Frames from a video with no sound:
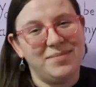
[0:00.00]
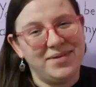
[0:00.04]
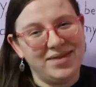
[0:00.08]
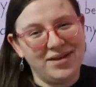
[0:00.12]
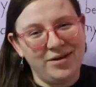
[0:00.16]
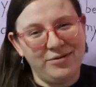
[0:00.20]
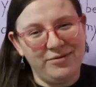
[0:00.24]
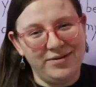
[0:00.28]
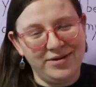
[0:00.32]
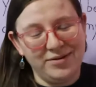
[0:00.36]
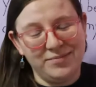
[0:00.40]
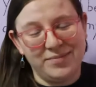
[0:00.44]
but
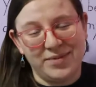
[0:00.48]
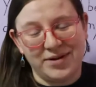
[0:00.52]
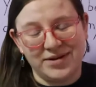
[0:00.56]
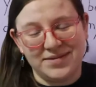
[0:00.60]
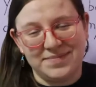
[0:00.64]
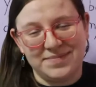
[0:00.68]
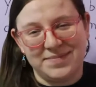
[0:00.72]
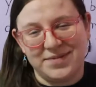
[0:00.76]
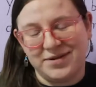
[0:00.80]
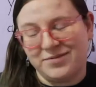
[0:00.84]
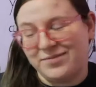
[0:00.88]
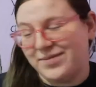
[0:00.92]
there were
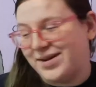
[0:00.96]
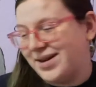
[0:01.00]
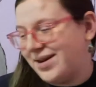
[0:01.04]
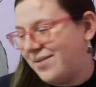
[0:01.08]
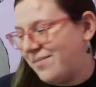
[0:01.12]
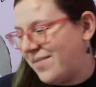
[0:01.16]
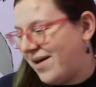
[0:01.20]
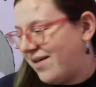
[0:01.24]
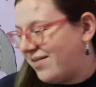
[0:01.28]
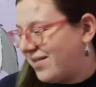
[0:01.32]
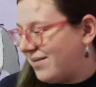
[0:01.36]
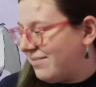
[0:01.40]
books written
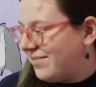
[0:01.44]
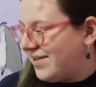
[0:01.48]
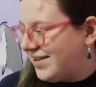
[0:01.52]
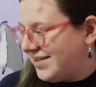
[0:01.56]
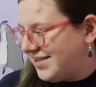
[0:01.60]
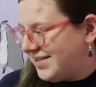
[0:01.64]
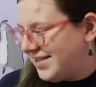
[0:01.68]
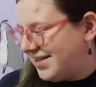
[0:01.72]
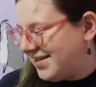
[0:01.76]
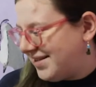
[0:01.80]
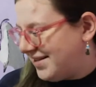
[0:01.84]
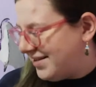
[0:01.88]
about them
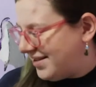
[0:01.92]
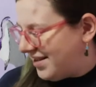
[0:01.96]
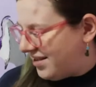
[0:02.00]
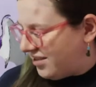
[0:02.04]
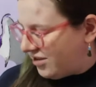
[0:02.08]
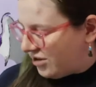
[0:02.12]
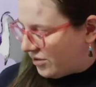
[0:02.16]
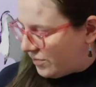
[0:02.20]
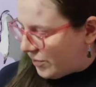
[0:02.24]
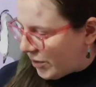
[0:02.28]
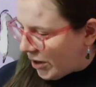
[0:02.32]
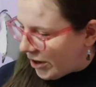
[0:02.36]
because this is the
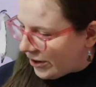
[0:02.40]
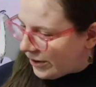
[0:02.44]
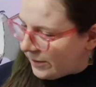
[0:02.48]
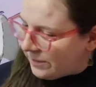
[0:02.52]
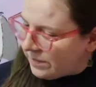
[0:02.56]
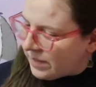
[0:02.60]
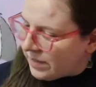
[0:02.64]
third book.